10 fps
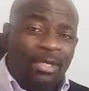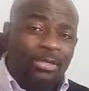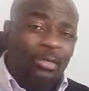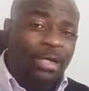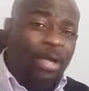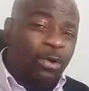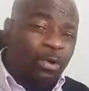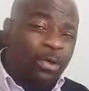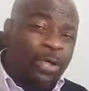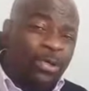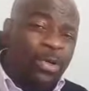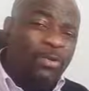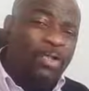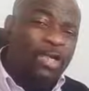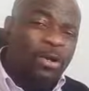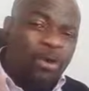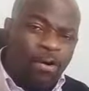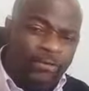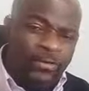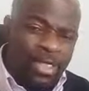and you're gonna go away with the
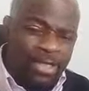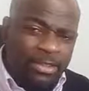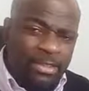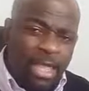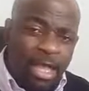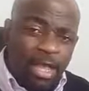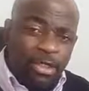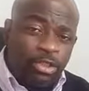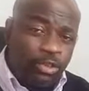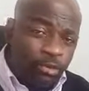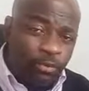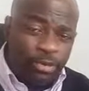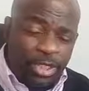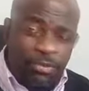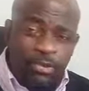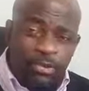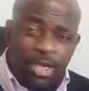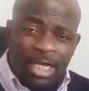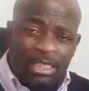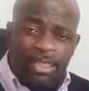confidence that you'll be able to
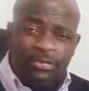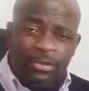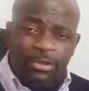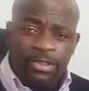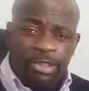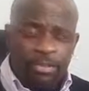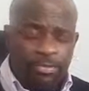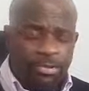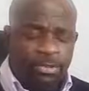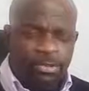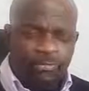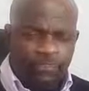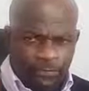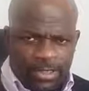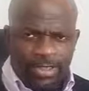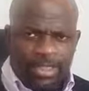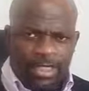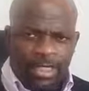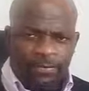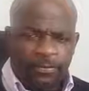achieve your dreams for this
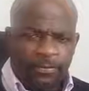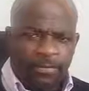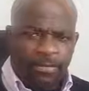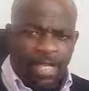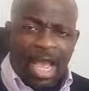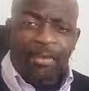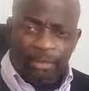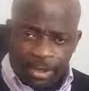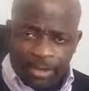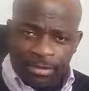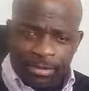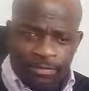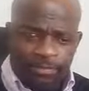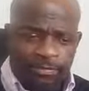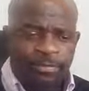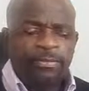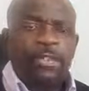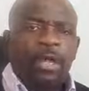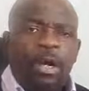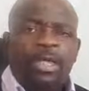year and beyond.
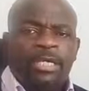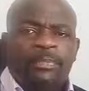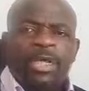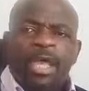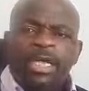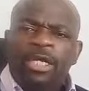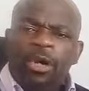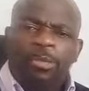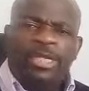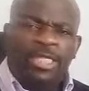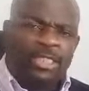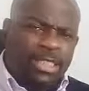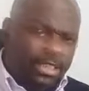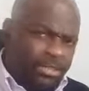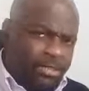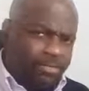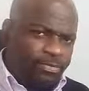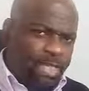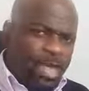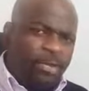Okay, the update is
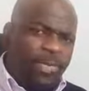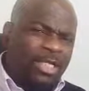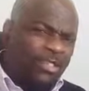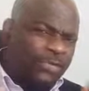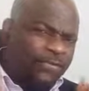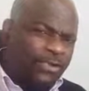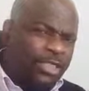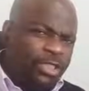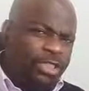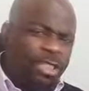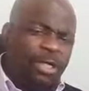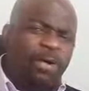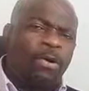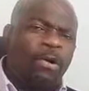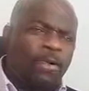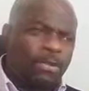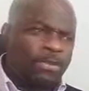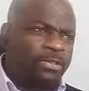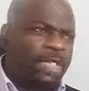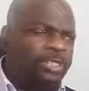I just finished a
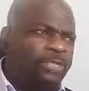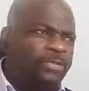course.